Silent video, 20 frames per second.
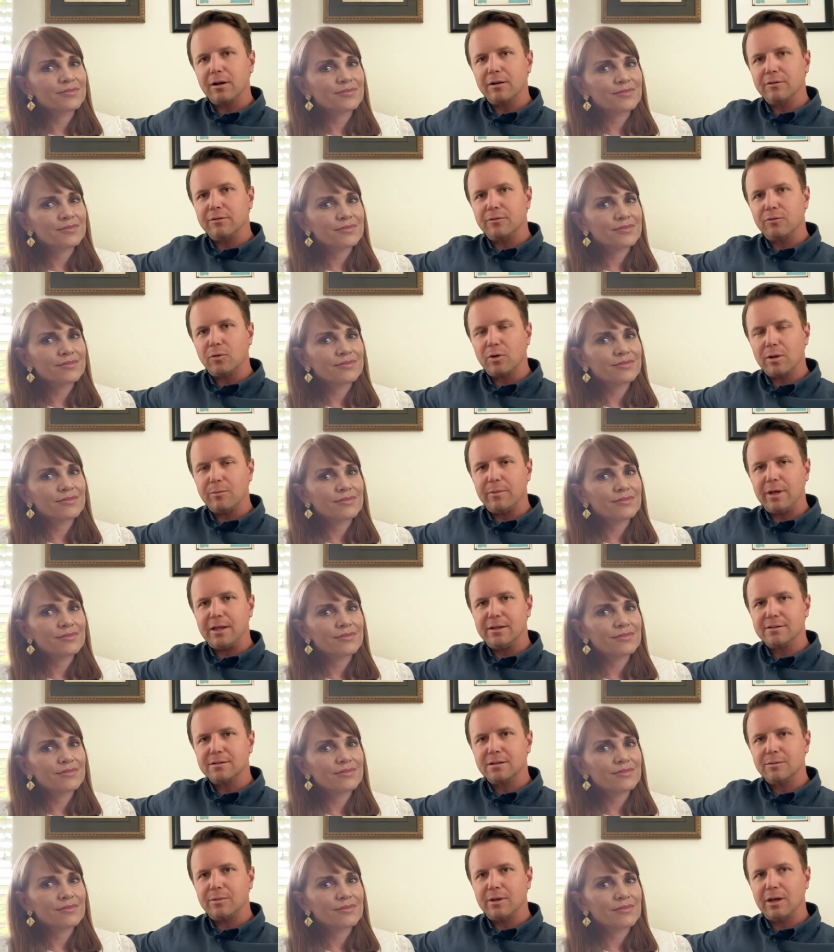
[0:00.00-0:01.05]
Speaker 1: of what it means to
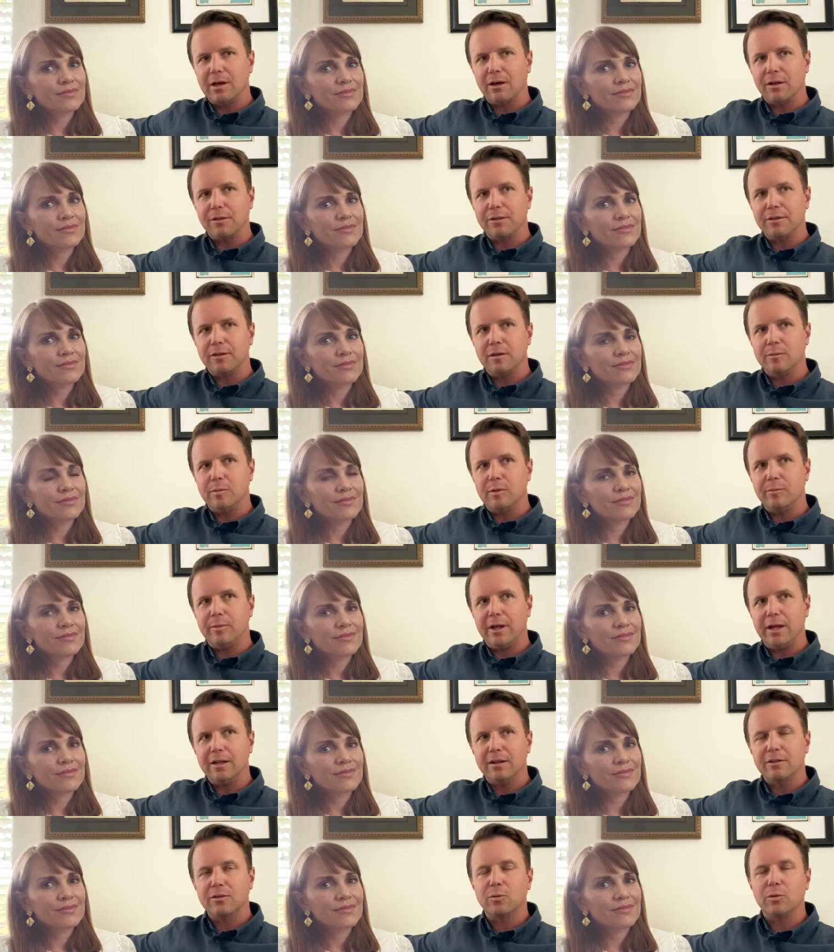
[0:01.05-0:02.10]
be a healthy human being in
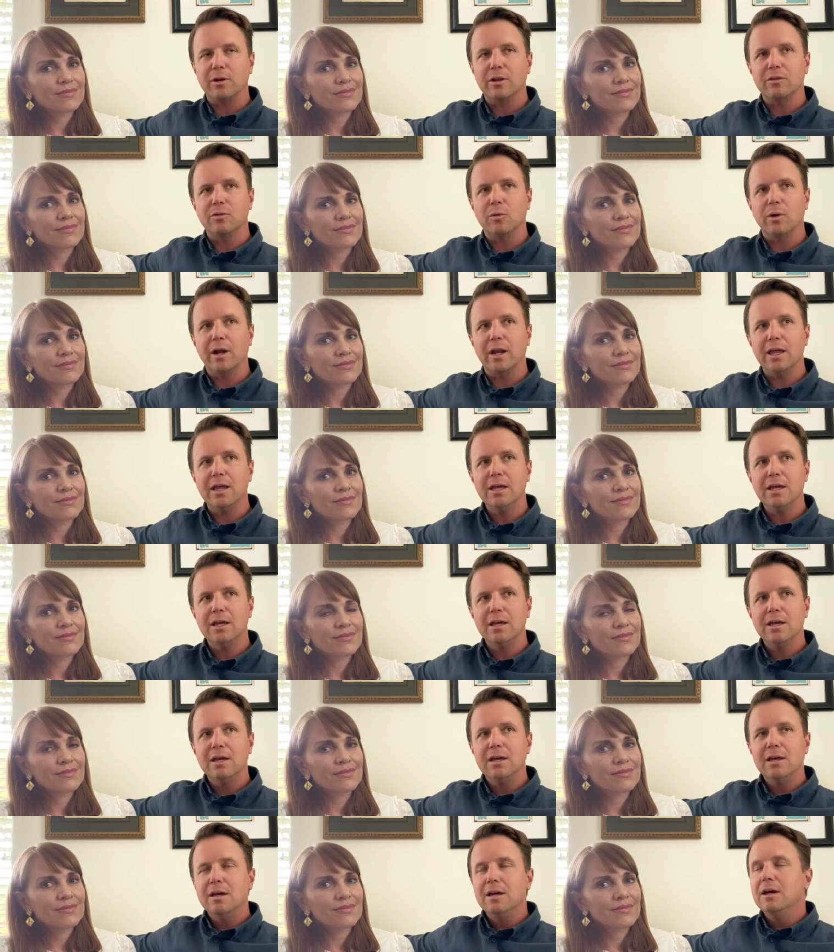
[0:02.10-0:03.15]
twenty twenty.
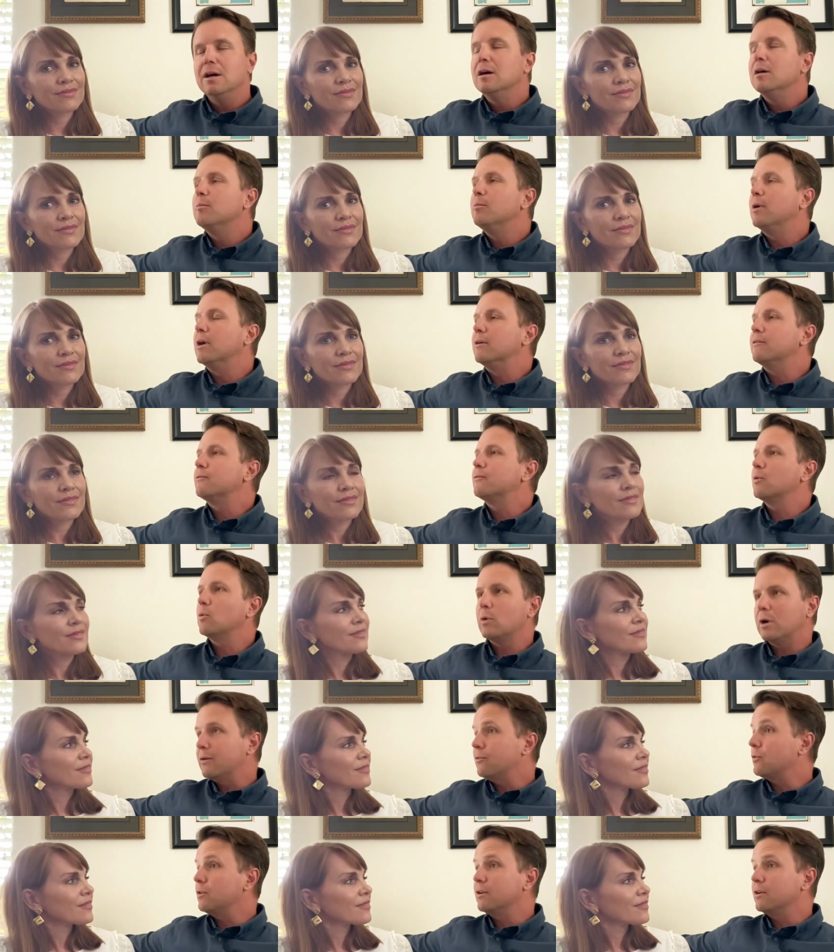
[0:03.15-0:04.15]
But for whatever